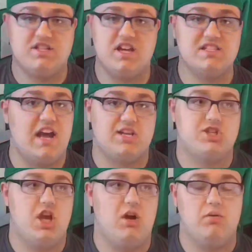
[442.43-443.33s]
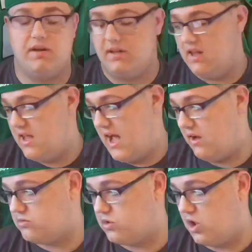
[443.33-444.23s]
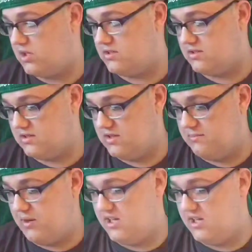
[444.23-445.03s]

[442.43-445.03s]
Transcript: which it does not show how long